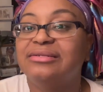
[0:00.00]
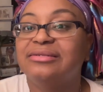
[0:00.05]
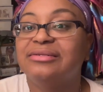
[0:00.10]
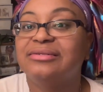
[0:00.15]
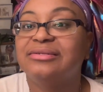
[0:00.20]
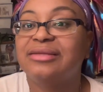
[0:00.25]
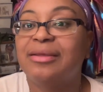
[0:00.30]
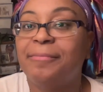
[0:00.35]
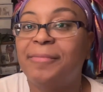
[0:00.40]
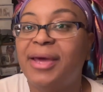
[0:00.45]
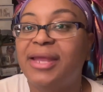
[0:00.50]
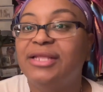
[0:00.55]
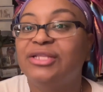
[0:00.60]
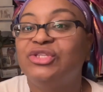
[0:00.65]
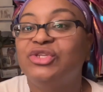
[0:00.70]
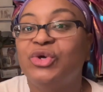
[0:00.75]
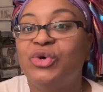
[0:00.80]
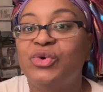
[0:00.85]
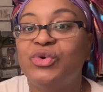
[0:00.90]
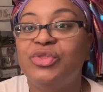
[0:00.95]
somebody
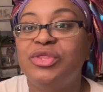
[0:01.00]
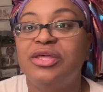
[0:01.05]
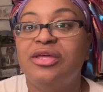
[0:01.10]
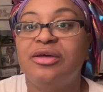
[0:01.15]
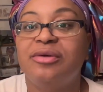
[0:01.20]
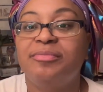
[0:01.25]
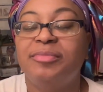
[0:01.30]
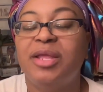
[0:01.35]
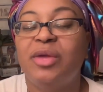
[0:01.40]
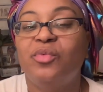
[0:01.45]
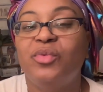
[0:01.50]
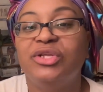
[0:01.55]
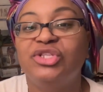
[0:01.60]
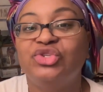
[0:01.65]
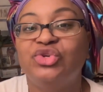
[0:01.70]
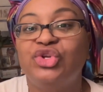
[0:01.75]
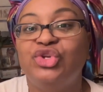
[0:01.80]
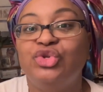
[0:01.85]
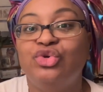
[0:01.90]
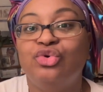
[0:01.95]
told them they went
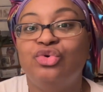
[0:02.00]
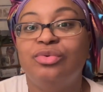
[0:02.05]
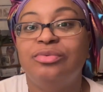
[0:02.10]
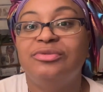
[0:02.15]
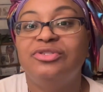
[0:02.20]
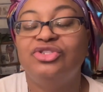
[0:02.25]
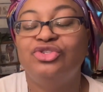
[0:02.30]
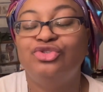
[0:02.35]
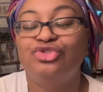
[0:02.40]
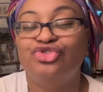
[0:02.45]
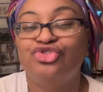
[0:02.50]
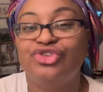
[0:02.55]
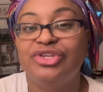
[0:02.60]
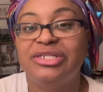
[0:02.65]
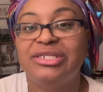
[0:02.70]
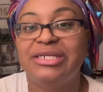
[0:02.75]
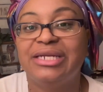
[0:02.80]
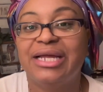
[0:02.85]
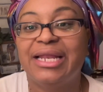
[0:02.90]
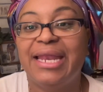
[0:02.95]
to a new
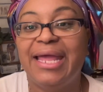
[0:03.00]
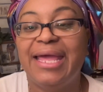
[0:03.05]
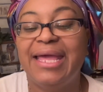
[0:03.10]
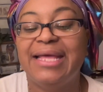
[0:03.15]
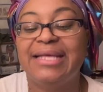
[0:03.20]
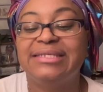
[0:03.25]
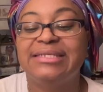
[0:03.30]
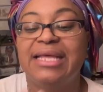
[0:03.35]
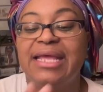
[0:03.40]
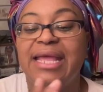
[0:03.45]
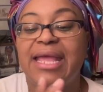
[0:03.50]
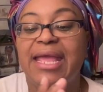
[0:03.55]
nutrition class